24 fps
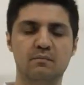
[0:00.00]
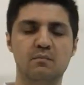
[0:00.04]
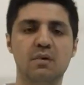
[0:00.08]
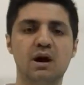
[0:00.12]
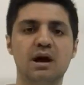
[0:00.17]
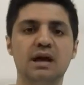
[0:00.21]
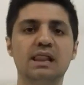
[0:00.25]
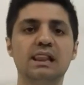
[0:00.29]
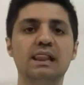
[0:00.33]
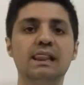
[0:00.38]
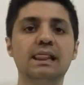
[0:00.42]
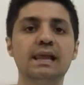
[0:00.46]

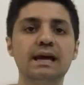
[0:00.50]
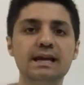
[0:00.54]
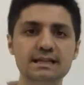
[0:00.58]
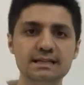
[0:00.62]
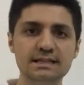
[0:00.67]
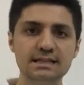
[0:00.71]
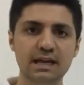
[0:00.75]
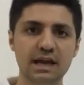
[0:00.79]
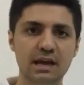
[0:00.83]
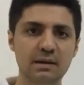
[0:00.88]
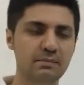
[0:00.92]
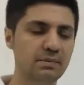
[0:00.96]
my
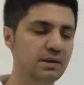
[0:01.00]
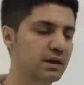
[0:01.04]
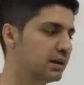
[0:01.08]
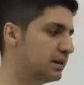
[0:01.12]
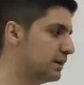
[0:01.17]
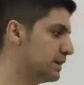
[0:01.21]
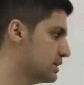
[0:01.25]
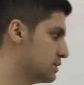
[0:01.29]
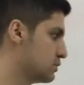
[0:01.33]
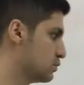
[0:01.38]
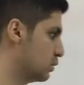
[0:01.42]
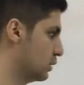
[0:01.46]
last IP
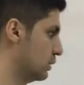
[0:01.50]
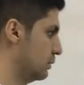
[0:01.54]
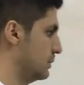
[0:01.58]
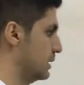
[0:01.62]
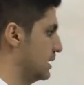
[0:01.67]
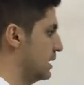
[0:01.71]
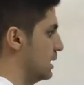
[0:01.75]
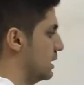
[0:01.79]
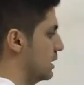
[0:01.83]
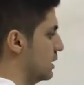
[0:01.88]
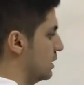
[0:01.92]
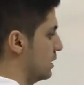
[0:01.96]
address
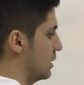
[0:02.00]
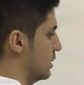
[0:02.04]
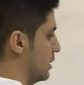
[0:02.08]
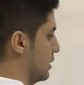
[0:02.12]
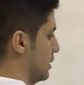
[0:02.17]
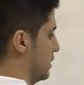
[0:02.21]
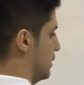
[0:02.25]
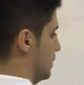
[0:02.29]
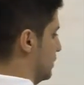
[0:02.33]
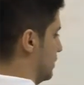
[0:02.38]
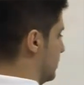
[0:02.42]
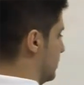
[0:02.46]
will be